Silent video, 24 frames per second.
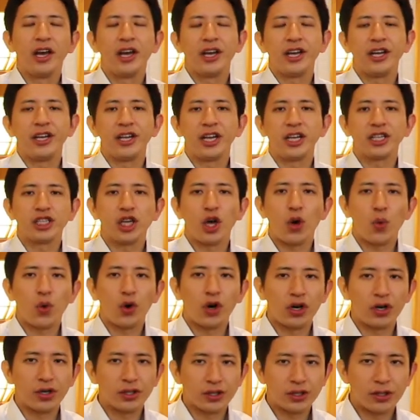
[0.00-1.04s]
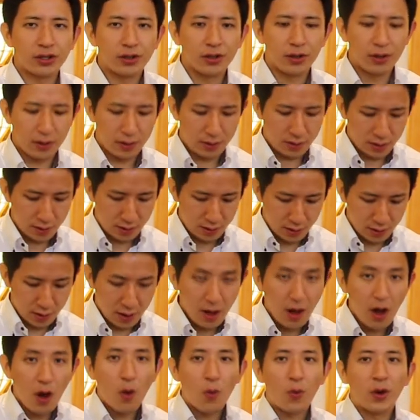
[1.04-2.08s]
In other words,
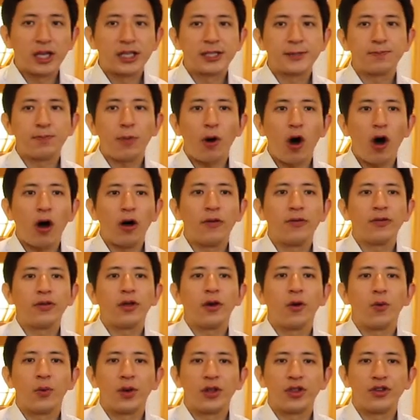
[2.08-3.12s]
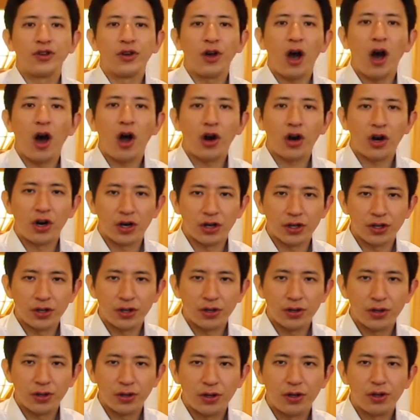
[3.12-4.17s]
respond with your
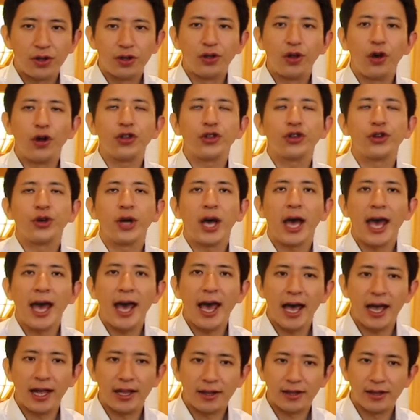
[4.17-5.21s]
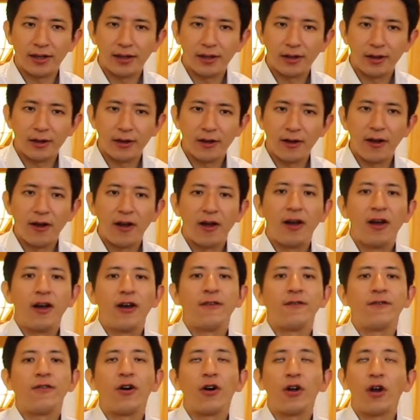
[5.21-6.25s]
heart, not your head.
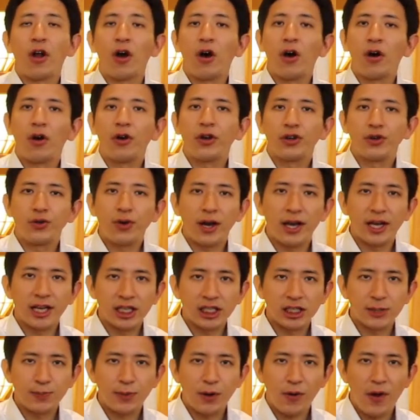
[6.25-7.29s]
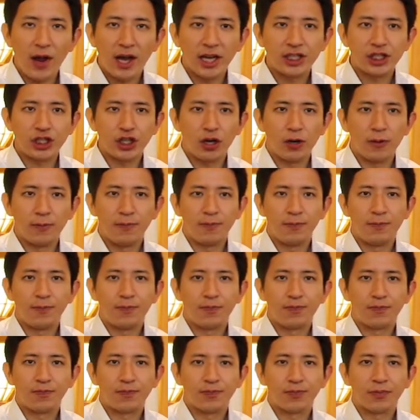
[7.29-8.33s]
Follow your inspiration.
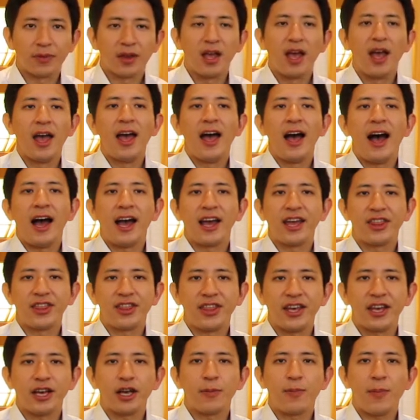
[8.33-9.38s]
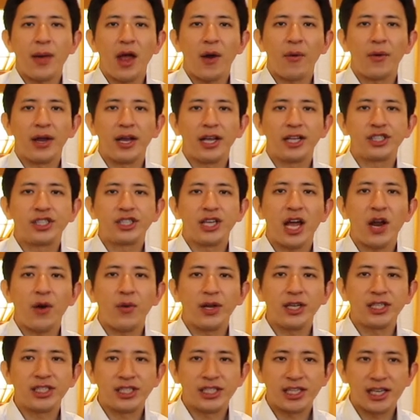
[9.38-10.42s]
I think Marie
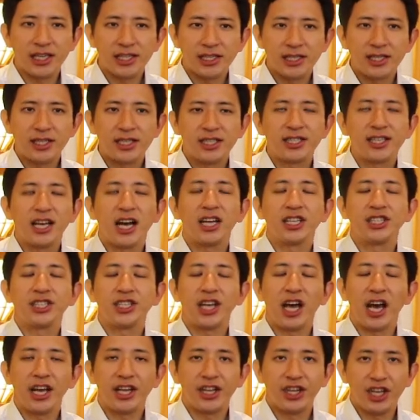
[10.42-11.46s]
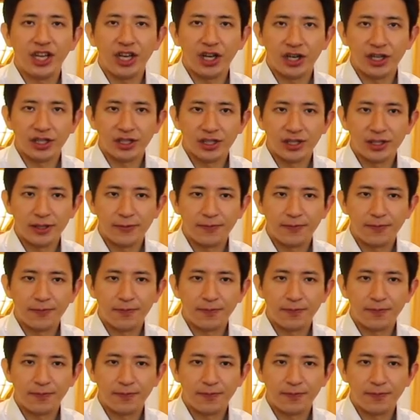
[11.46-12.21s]
cherishes such ideas.